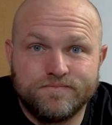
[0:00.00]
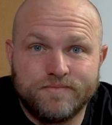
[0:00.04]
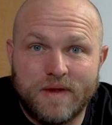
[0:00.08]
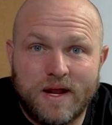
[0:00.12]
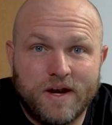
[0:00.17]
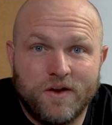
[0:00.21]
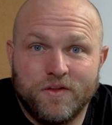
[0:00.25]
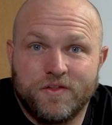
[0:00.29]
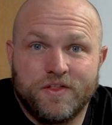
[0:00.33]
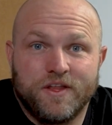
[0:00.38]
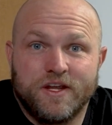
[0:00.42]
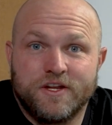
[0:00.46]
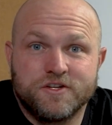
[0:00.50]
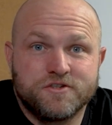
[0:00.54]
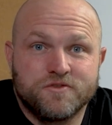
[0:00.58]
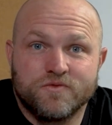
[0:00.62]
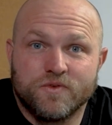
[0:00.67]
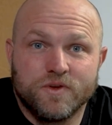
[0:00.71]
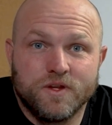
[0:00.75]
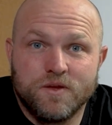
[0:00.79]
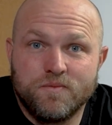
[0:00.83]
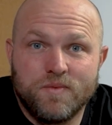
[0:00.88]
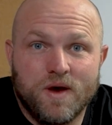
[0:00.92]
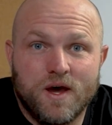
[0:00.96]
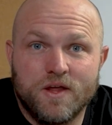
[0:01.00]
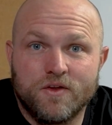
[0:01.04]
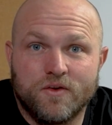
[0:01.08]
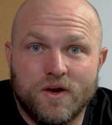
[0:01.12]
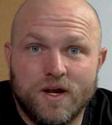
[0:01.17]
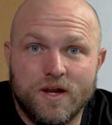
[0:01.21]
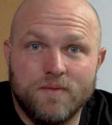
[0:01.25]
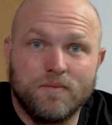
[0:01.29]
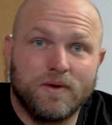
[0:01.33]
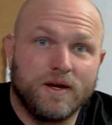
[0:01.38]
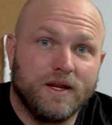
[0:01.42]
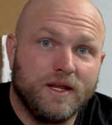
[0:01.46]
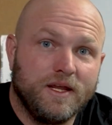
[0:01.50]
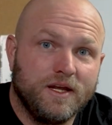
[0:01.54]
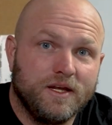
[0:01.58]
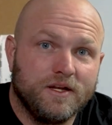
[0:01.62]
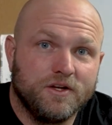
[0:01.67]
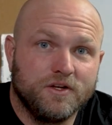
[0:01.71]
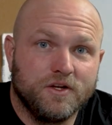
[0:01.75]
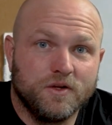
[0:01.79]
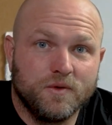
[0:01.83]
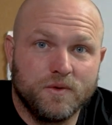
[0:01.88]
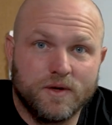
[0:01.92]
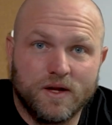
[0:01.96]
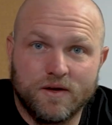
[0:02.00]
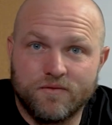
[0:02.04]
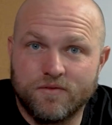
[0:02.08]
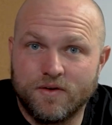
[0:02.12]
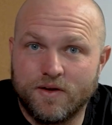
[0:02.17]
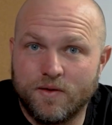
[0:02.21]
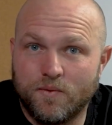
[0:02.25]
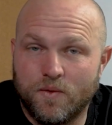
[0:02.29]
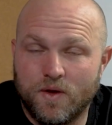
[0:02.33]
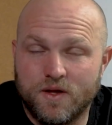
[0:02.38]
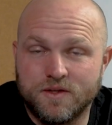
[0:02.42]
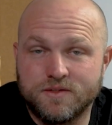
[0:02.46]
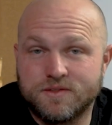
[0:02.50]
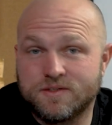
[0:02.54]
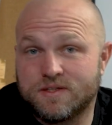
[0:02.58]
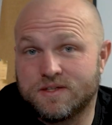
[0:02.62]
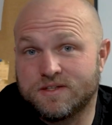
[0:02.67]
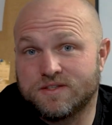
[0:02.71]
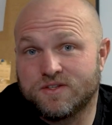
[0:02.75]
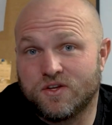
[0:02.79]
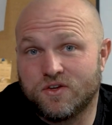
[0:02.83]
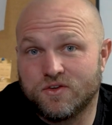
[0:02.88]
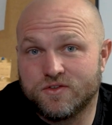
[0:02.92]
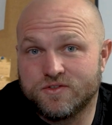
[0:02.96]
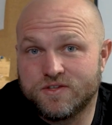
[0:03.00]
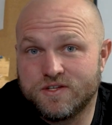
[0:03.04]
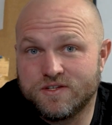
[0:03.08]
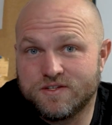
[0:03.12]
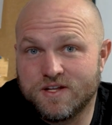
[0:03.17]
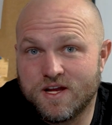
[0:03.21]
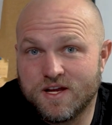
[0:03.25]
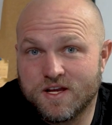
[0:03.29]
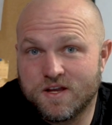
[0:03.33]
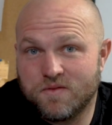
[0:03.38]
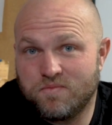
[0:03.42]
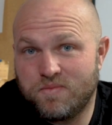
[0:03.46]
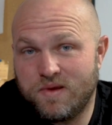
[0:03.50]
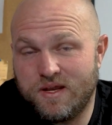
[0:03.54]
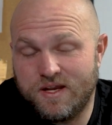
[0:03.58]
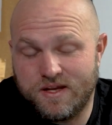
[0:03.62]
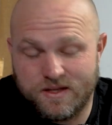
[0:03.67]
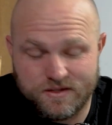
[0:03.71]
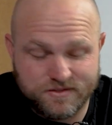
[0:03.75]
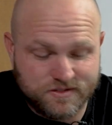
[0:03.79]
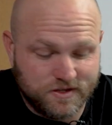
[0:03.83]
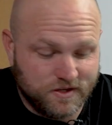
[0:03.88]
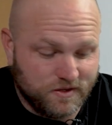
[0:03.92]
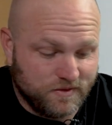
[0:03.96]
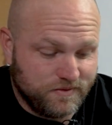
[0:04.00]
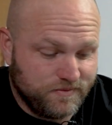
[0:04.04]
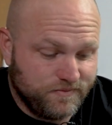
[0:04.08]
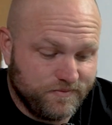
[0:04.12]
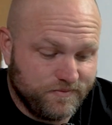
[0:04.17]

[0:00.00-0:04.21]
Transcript: I don't think it should really bother anybody. He could do whatever he wants as long as he's not competing. So